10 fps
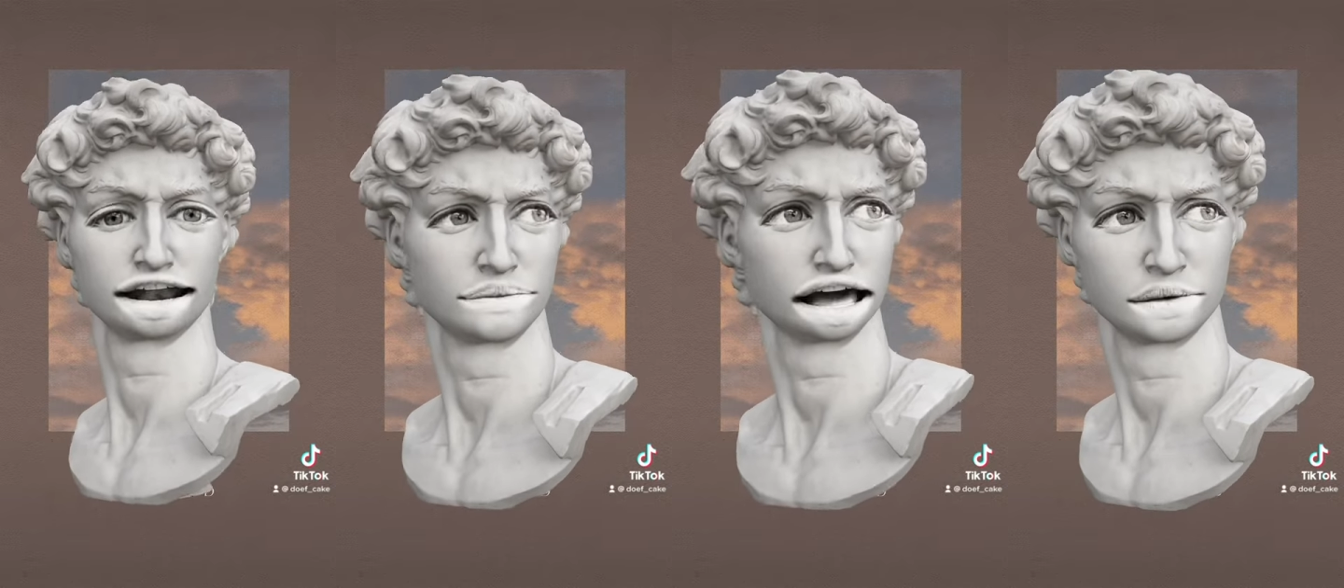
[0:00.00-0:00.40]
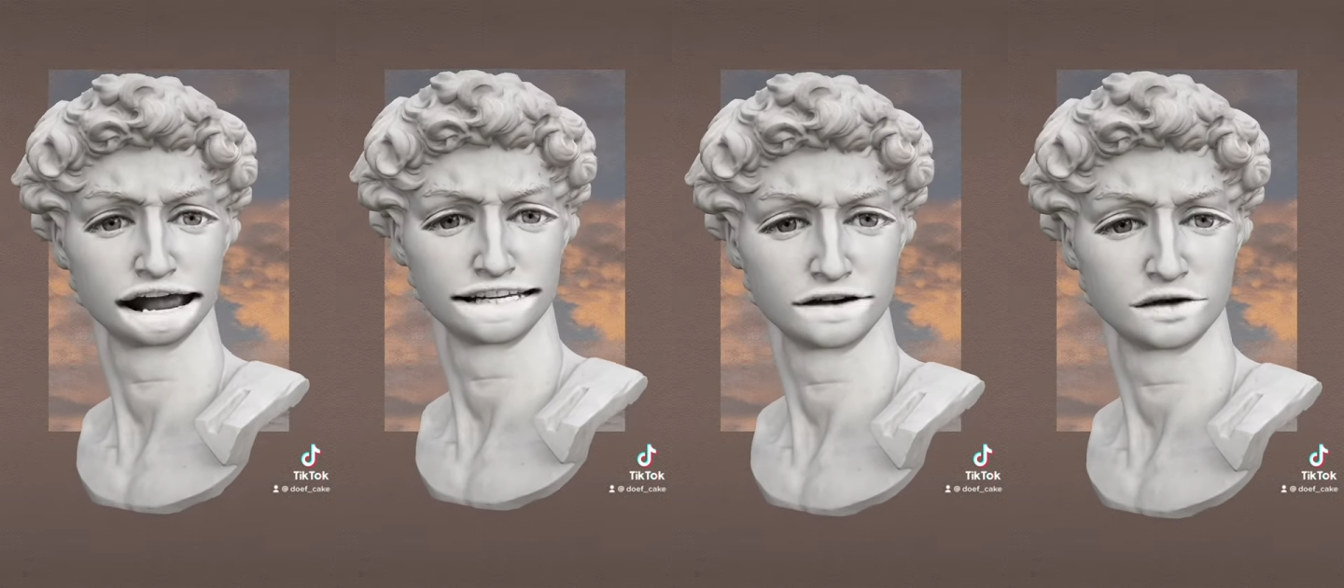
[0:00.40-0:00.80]
You end up like
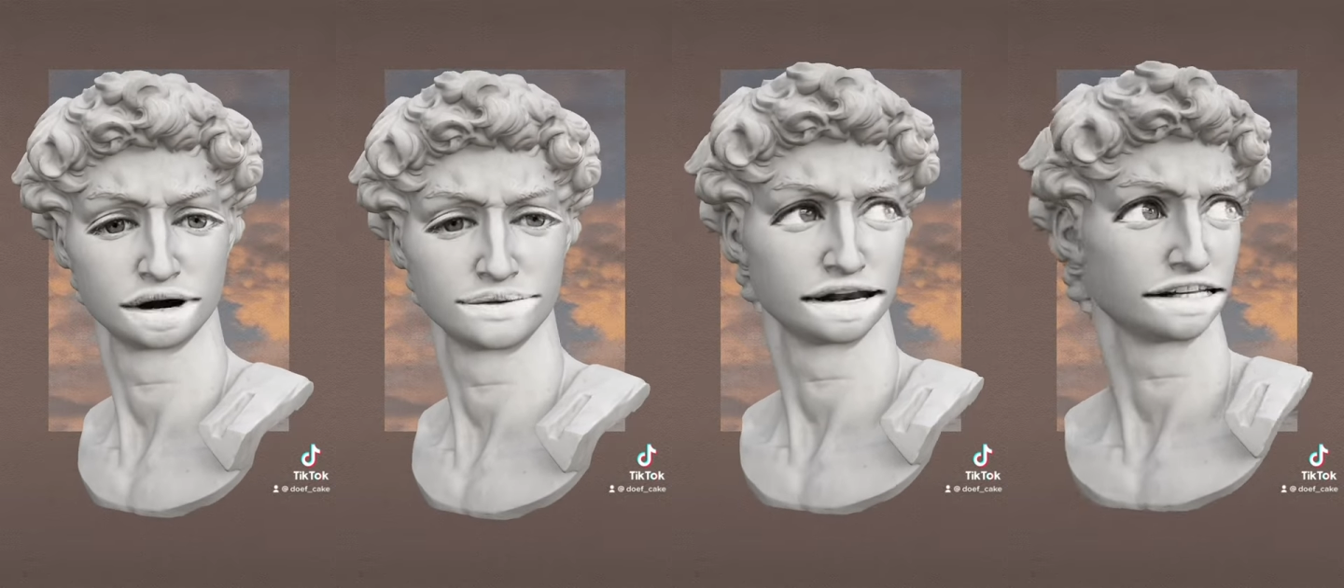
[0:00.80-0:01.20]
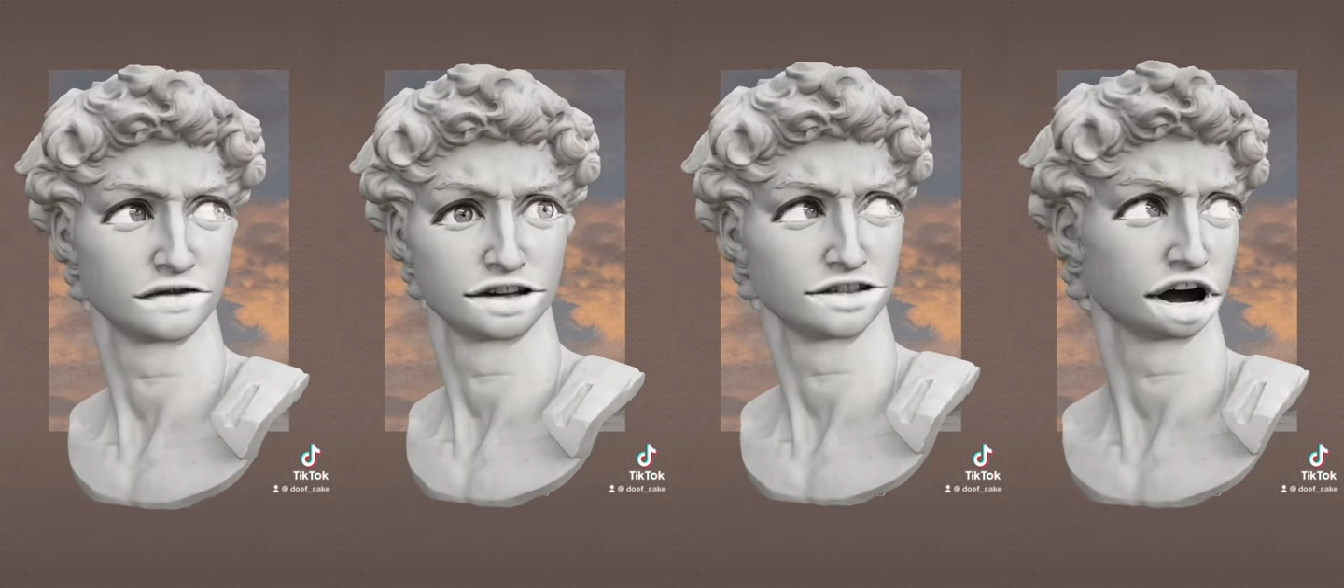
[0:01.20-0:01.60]
waiting 40 minutes
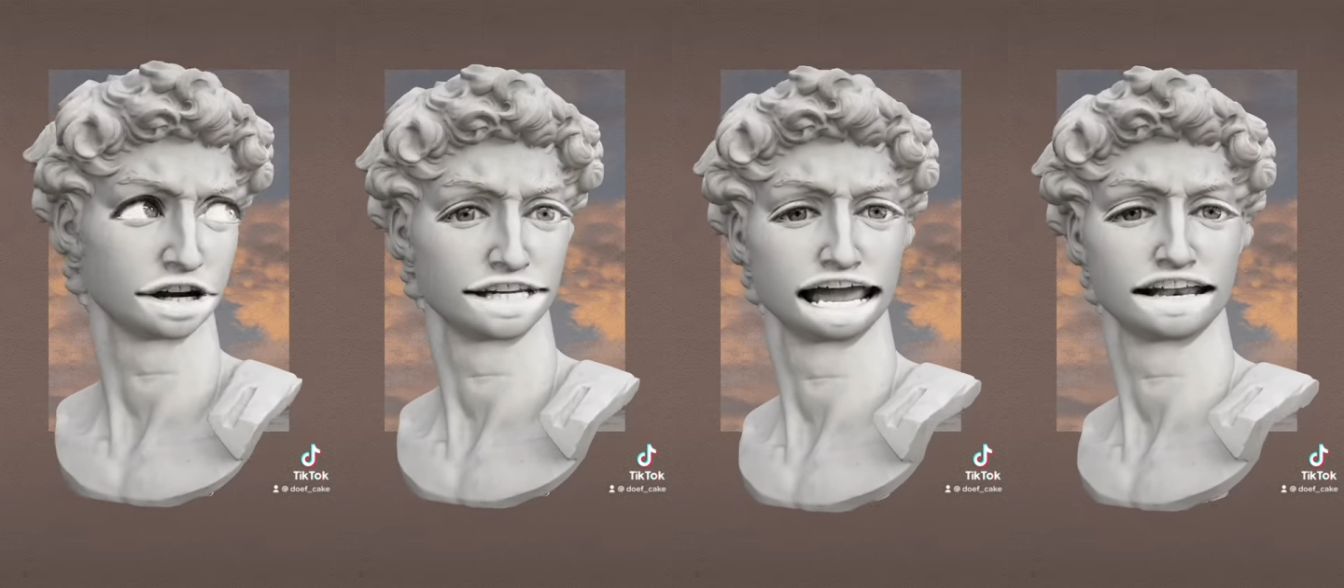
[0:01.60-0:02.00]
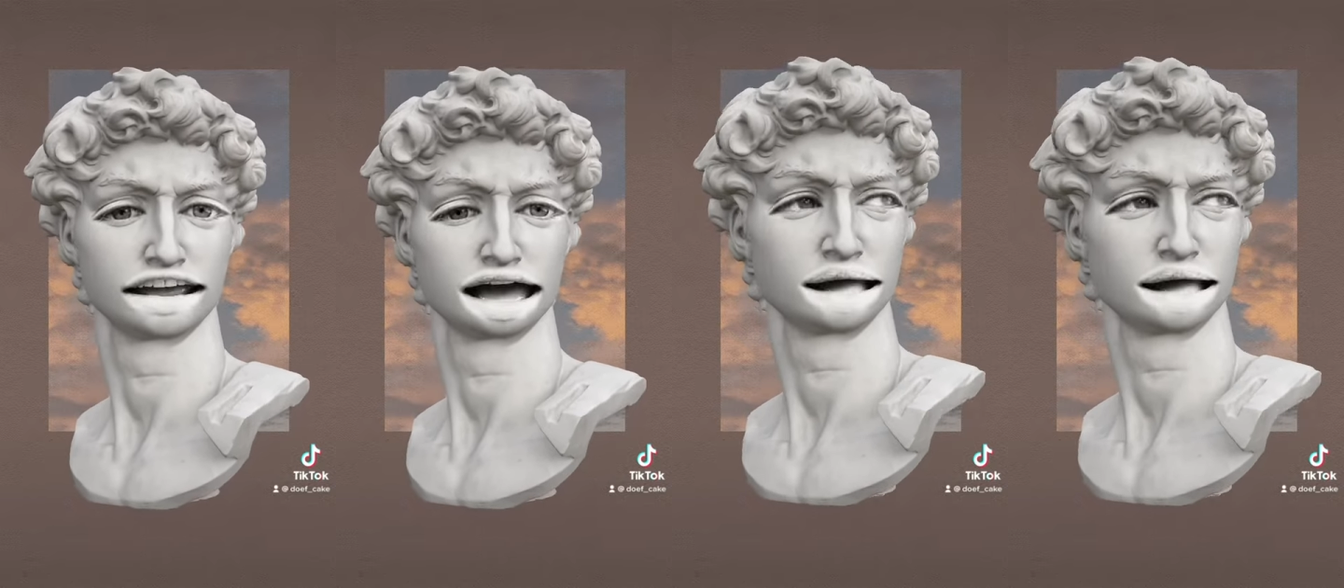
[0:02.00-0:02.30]
for this O to get you,